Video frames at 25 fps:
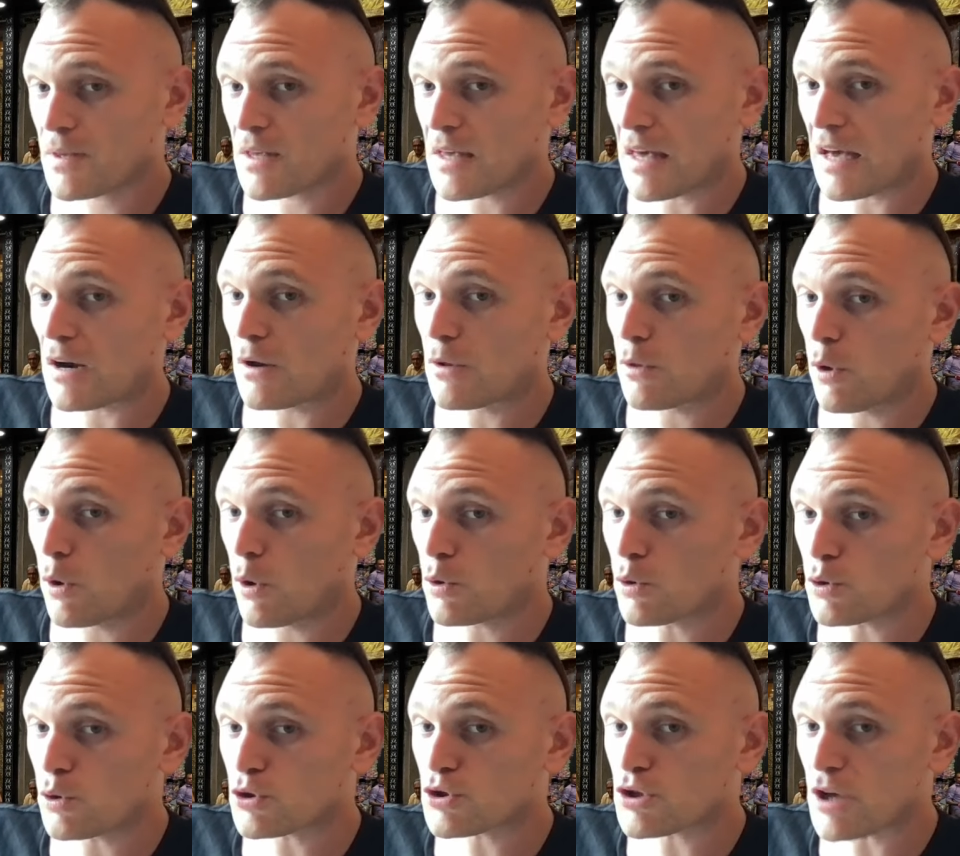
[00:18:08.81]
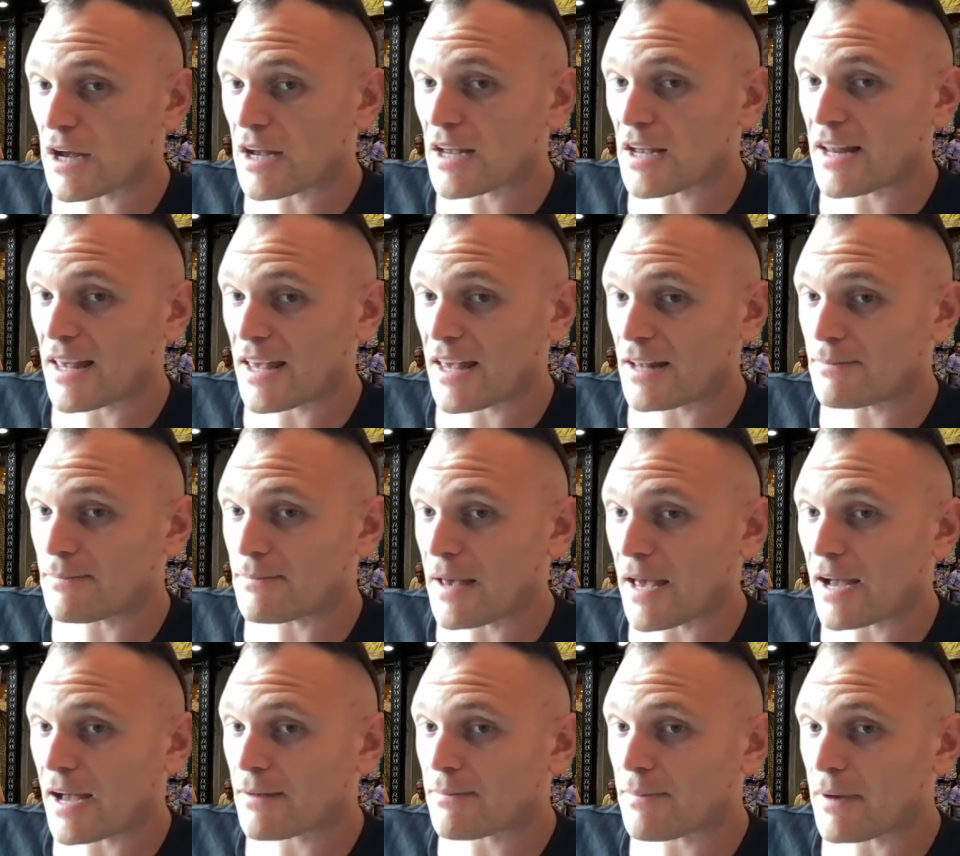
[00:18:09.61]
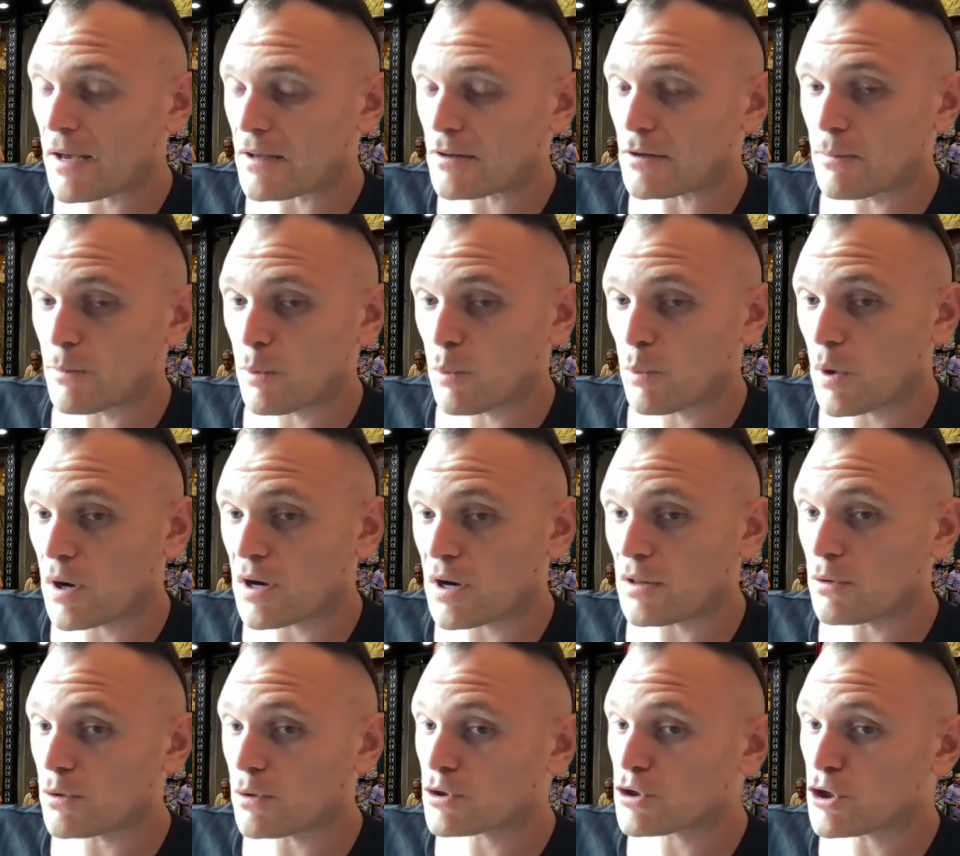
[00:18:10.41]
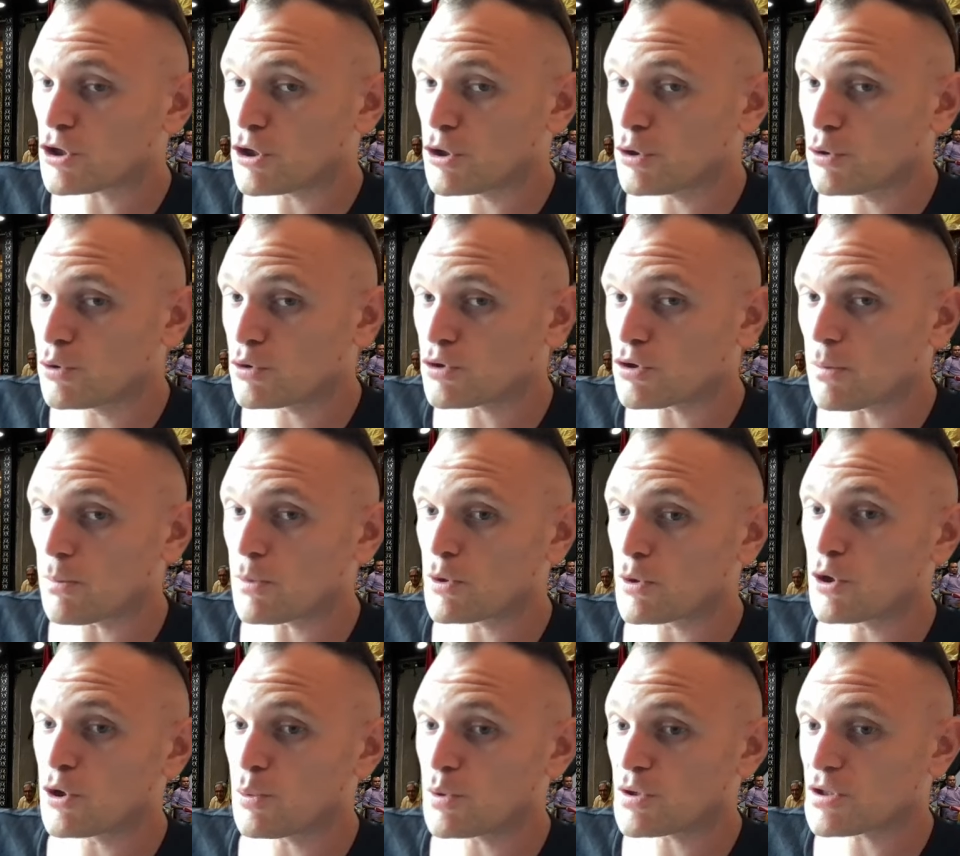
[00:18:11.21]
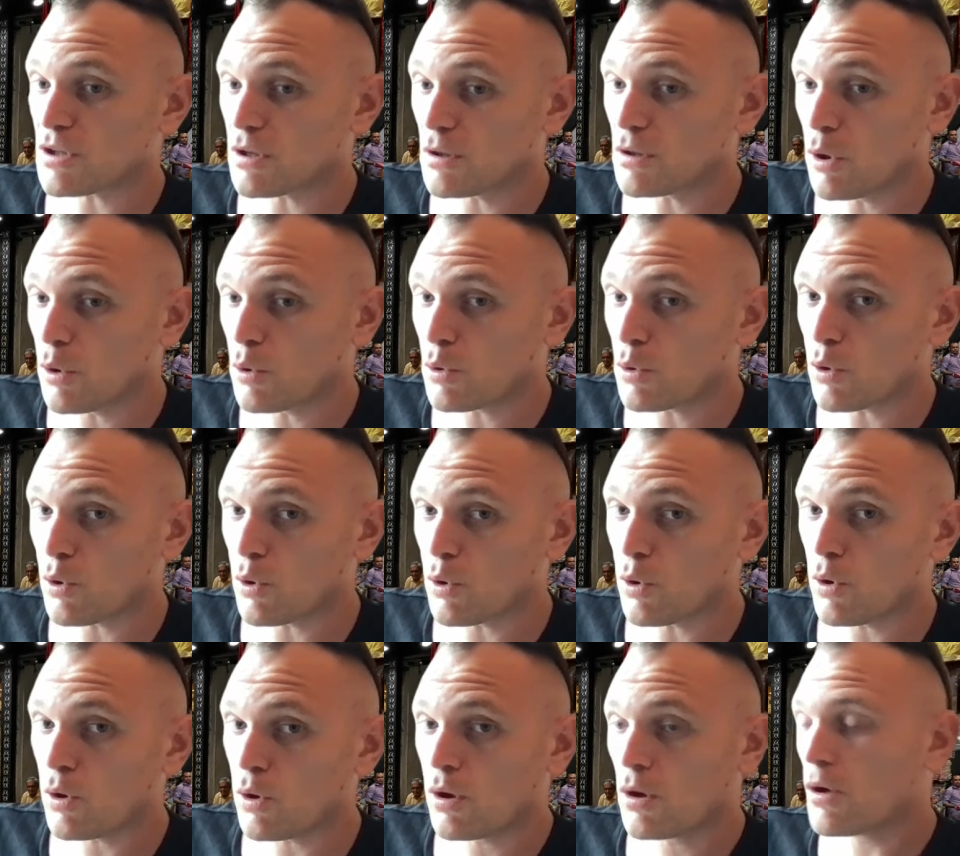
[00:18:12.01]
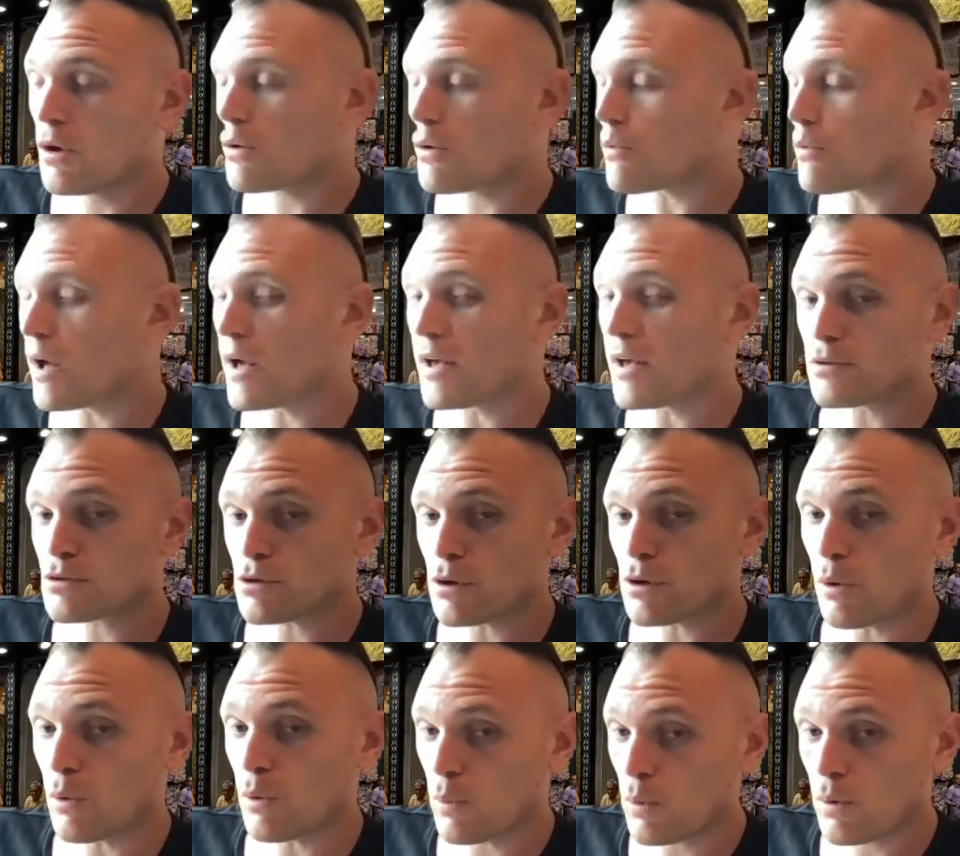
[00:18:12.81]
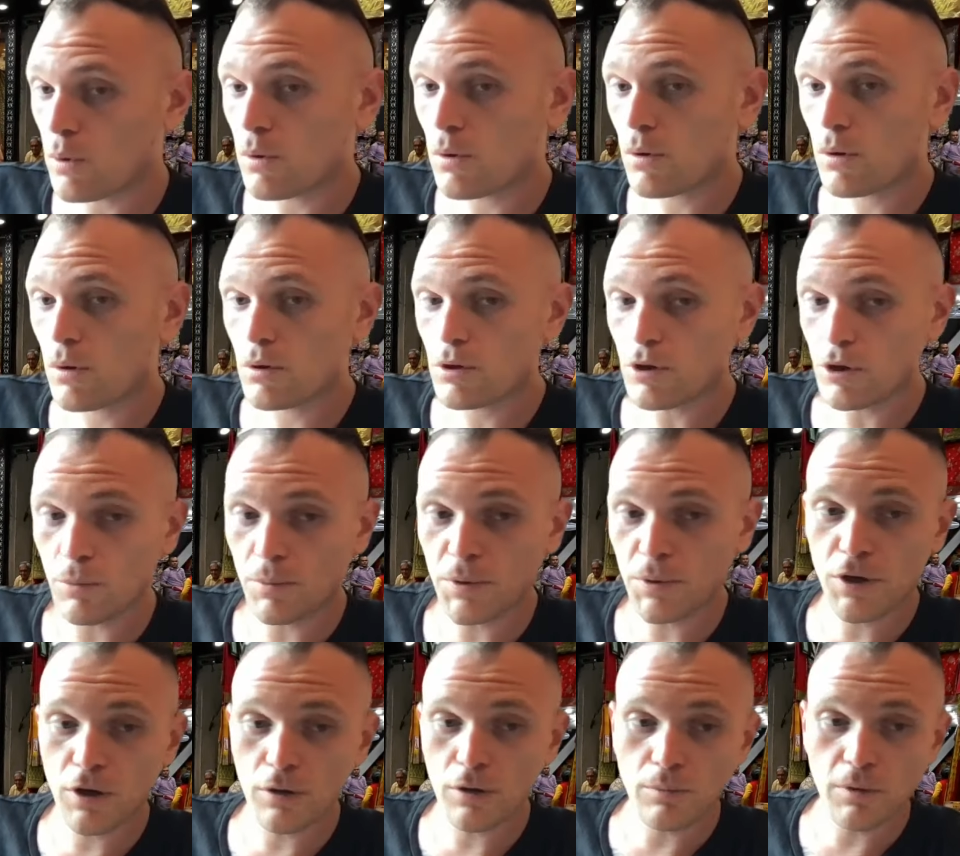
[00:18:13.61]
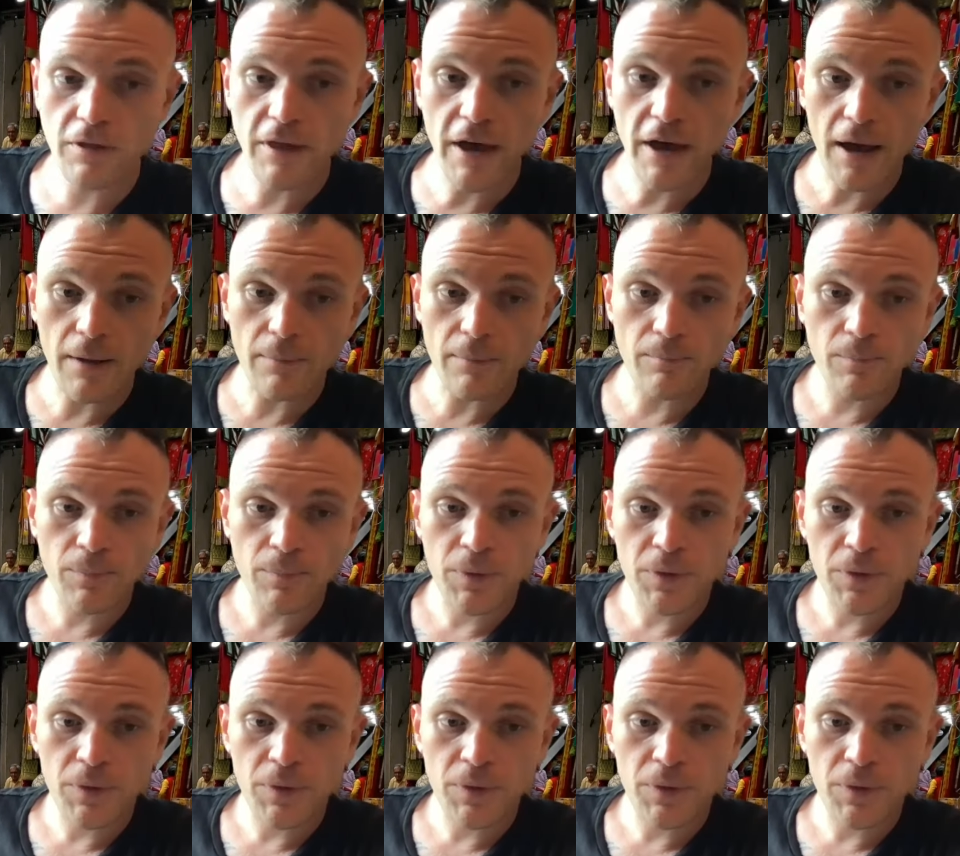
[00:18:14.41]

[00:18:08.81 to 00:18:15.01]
Get a local secondhand backpack. Number one, it looks used. Number two, it's a local, right? So you'll be good with that.